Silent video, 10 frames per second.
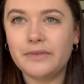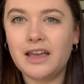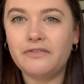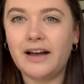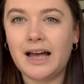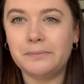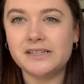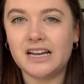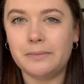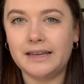if I had my
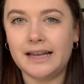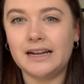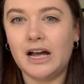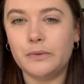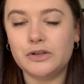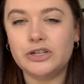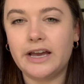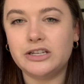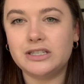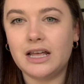time again, I would
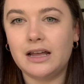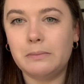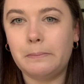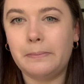change that.